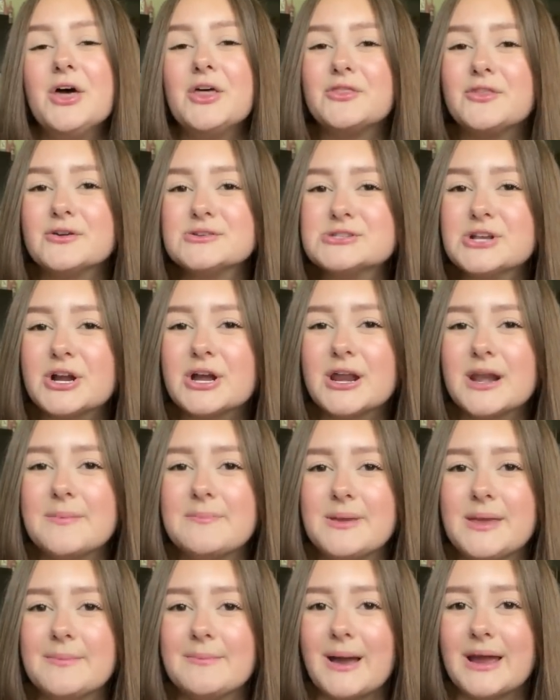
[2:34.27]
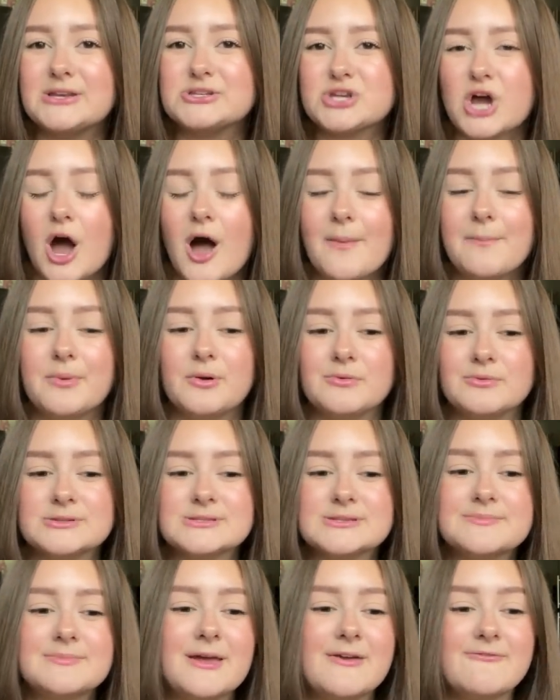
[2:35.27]
Those are going to be my top
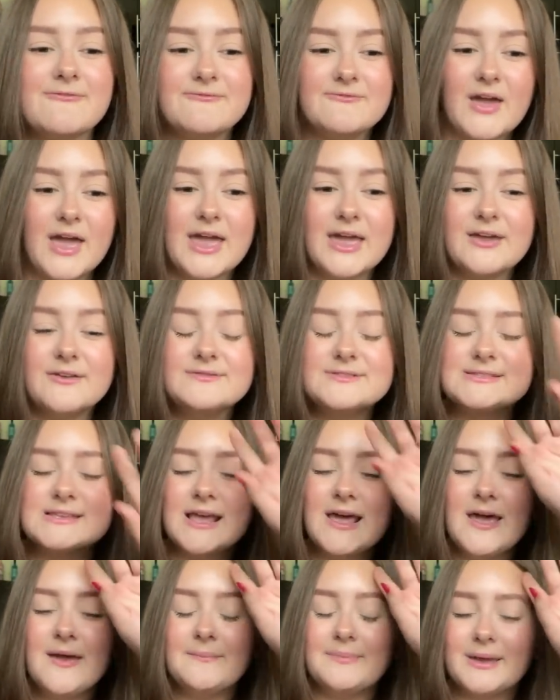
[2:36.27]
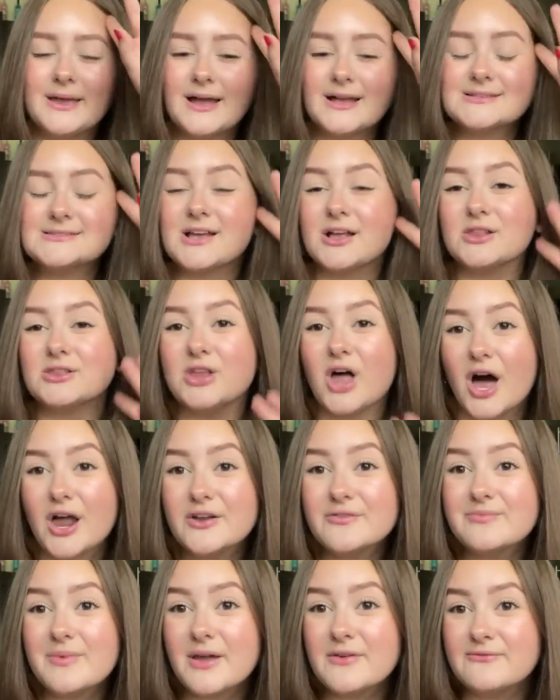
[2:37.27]
ultimate faves, because a lot
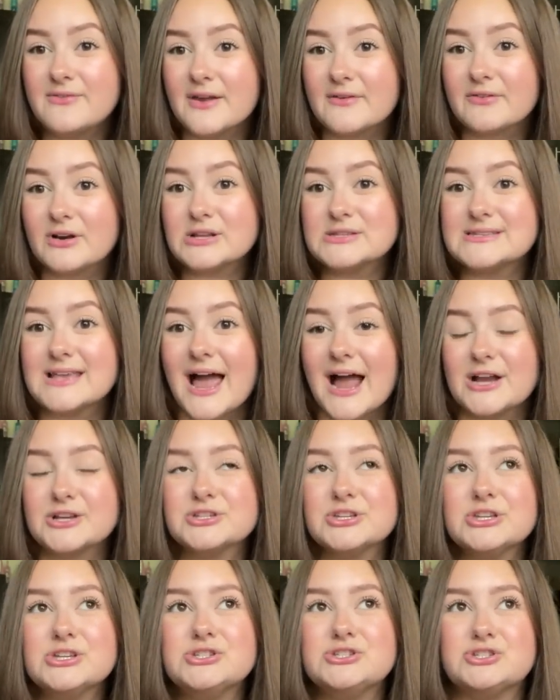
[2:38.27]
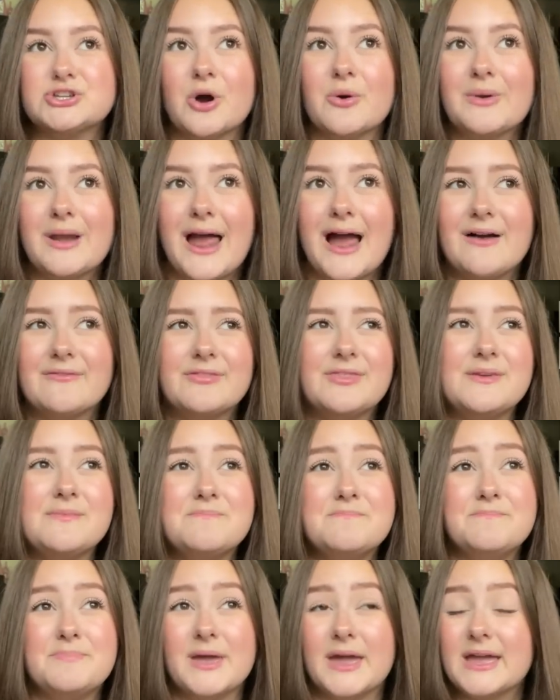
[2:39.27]
of my favorites actually don't have the
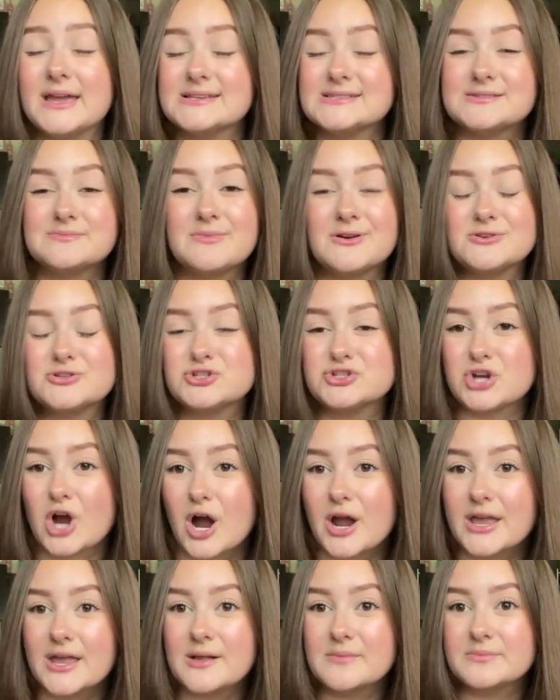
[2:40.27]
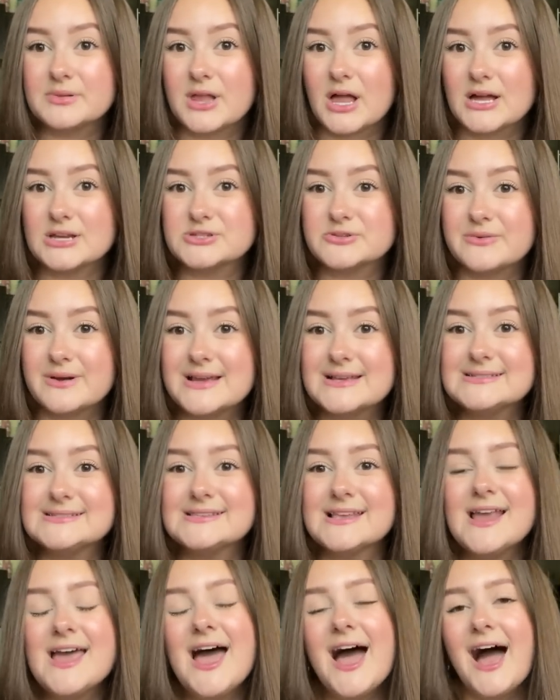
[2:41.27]
biggest, most shocking plot twists.
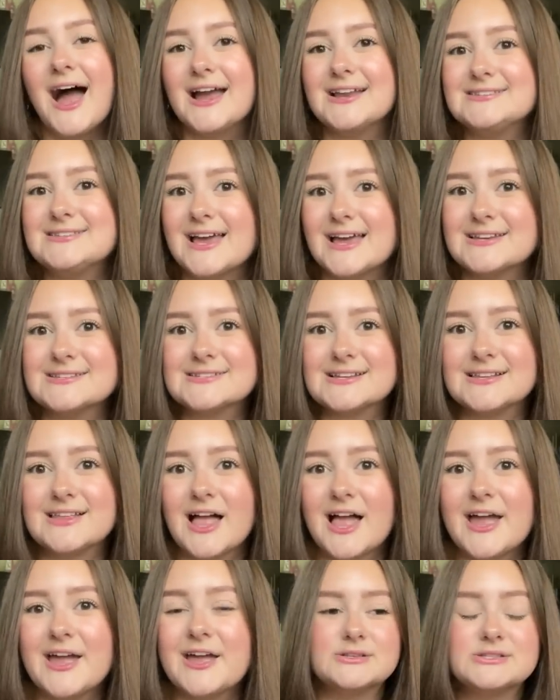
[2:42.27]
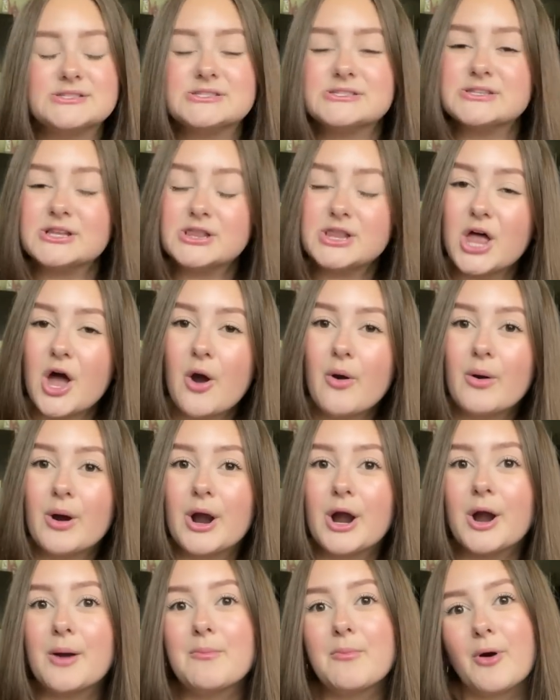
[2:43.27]
I tend to like
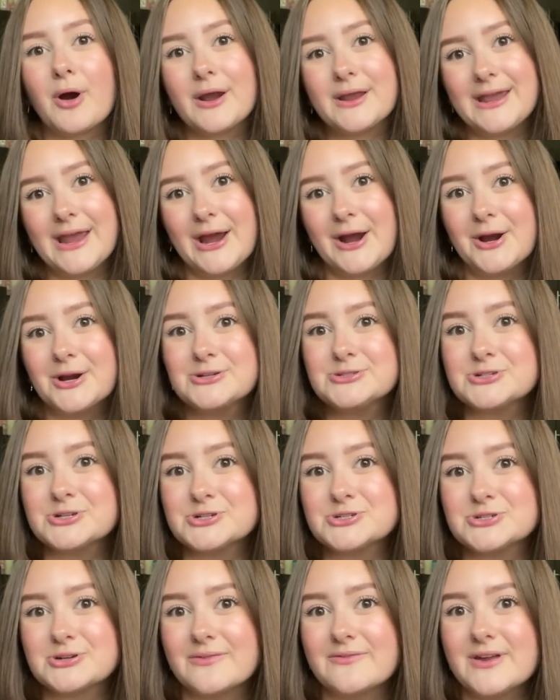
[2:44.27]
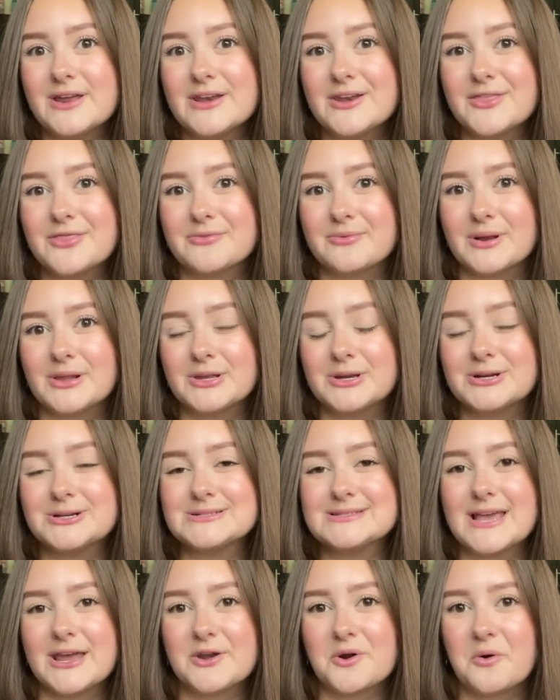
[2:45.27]
slower, more character-driven
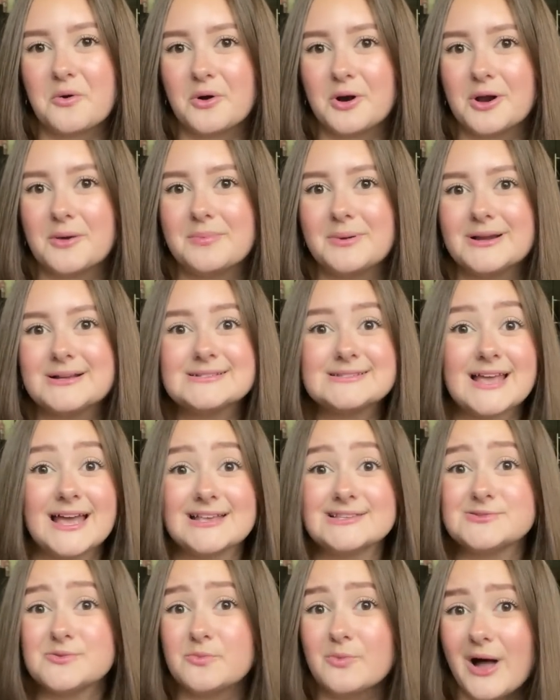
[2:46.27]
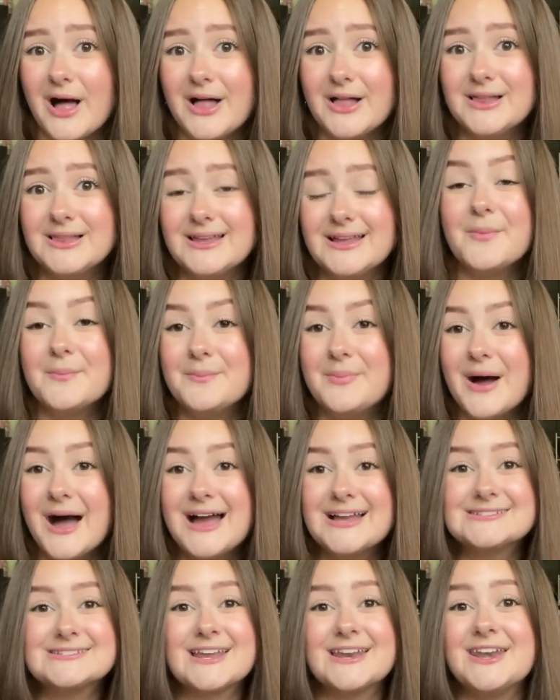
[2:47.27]
thrillers and horror books as well,
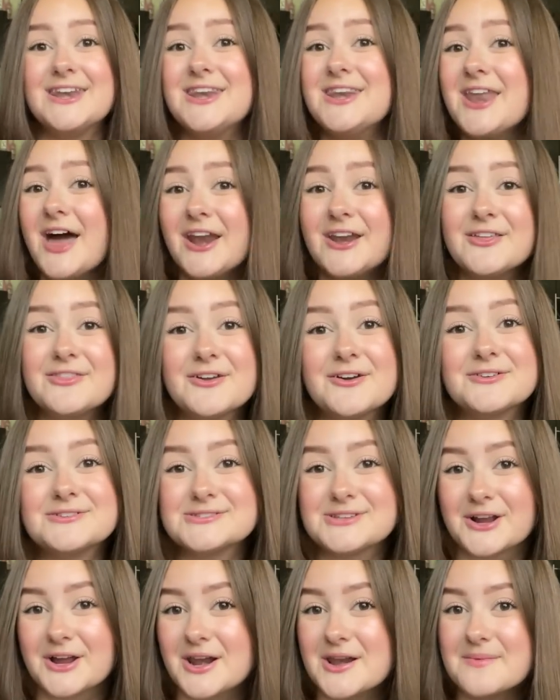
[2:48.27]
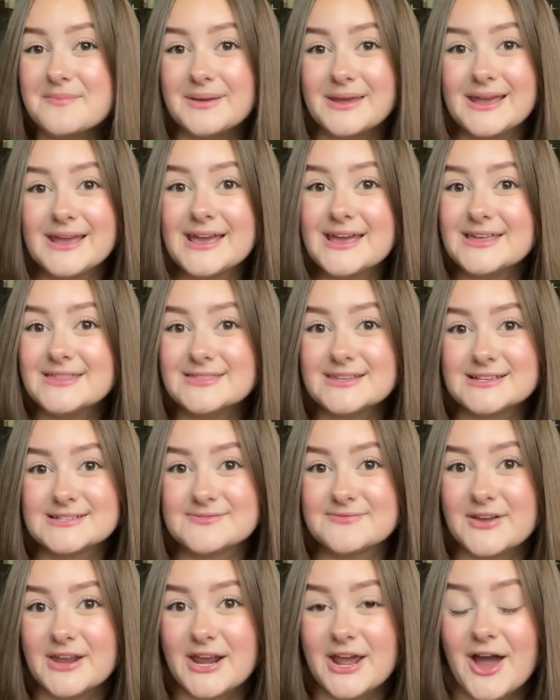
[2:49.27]
but none of those are going to be in this
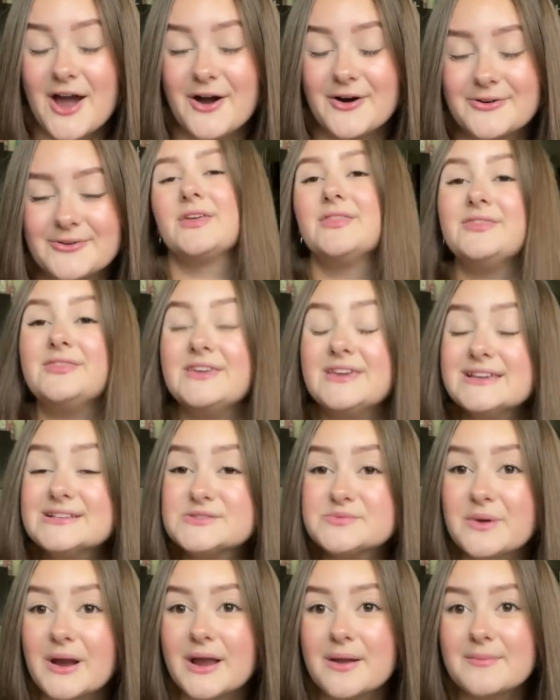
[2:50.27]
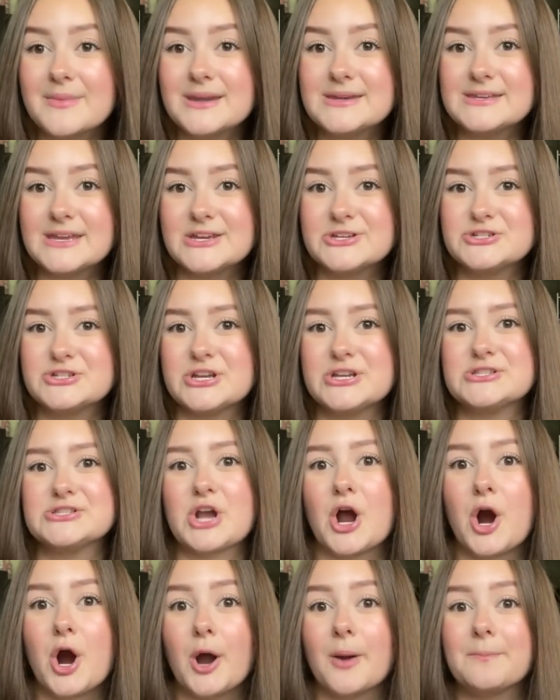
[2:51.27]
video. These recommendations
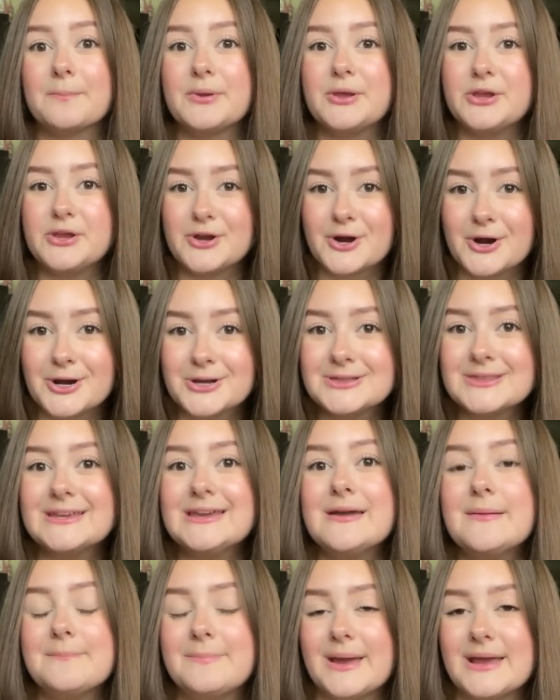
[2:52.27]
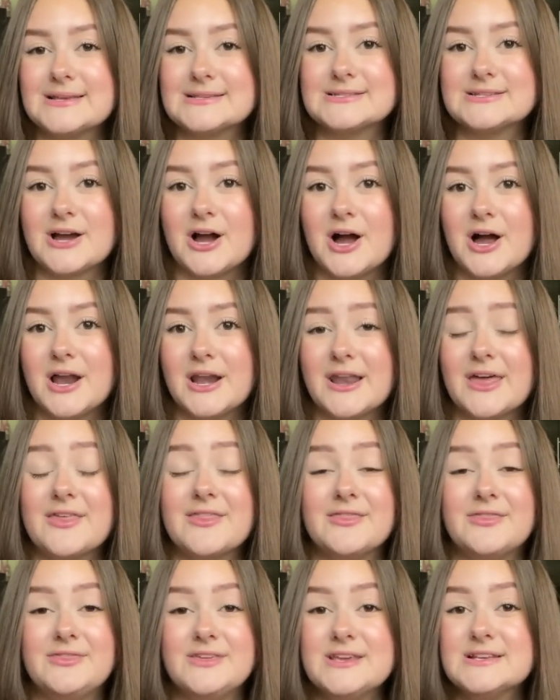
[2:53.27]
are purely based
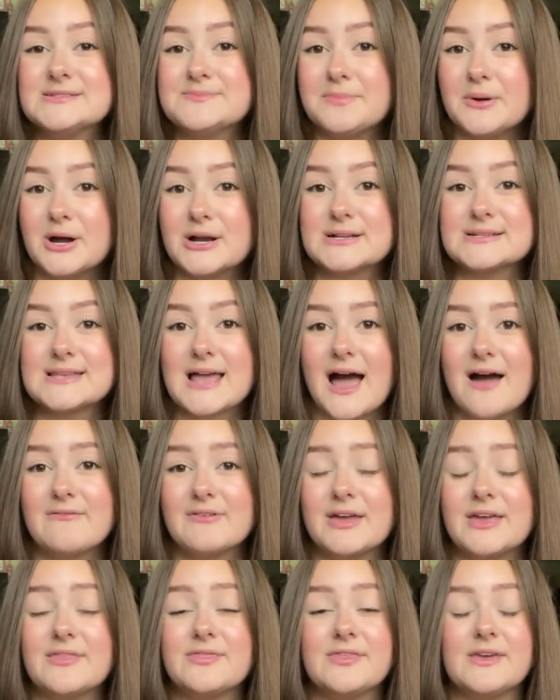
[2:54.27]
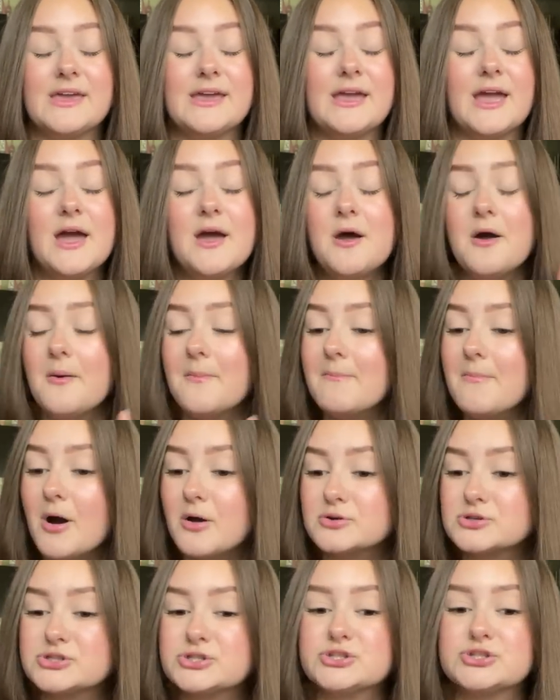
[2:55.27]
on these books having the
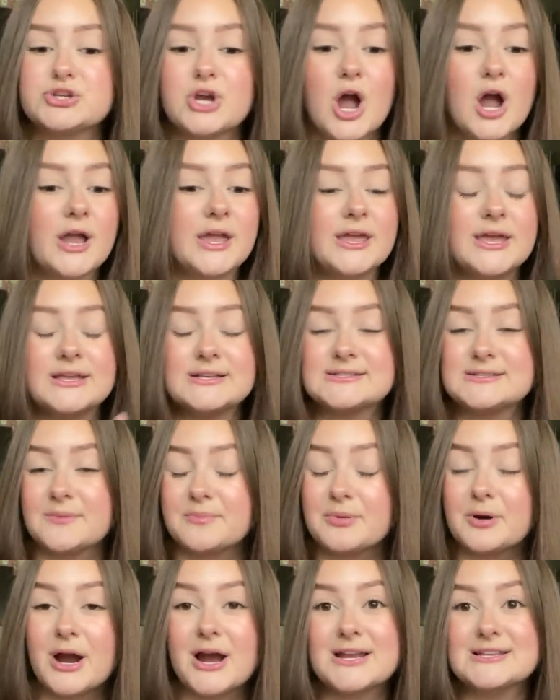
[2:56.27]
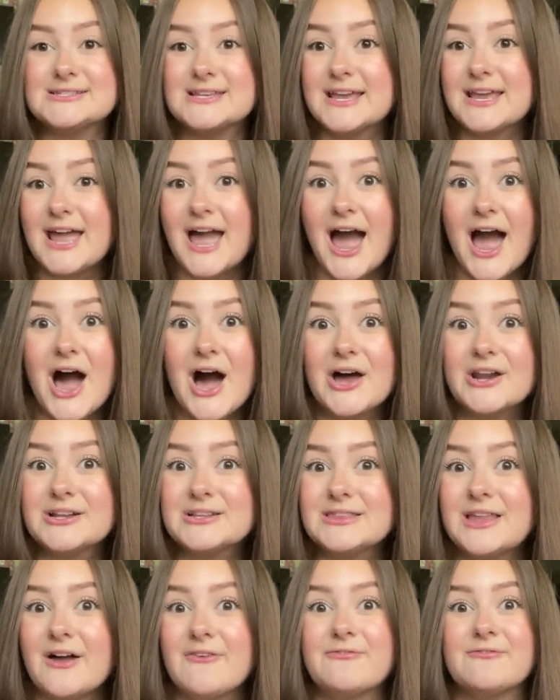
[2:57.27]
most shocking, surprising, out
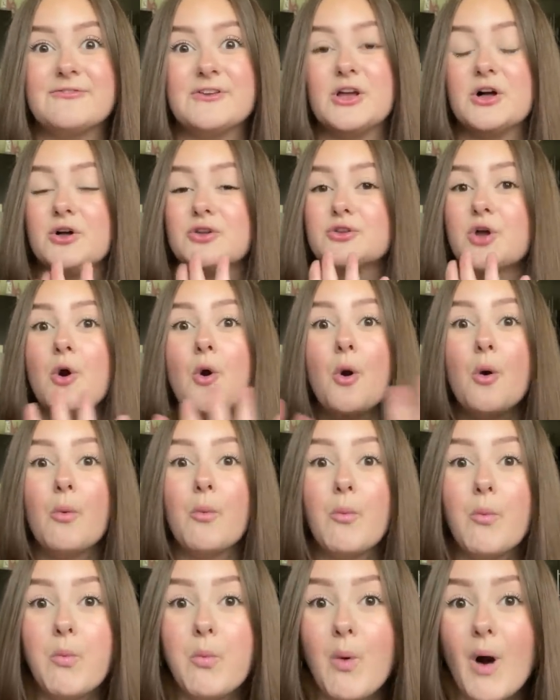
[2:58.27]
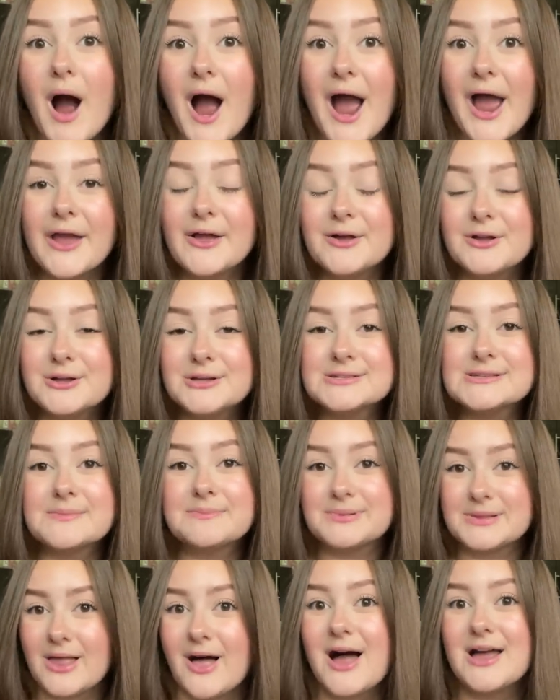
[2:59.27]
of left field, wild
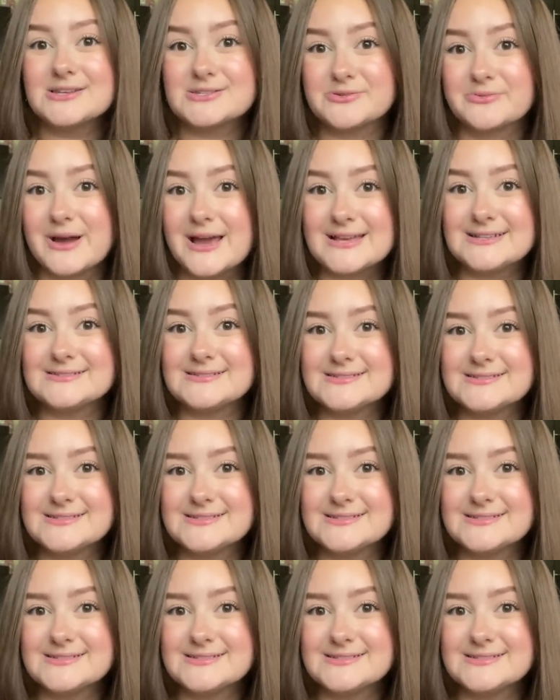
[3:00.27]
plot twists.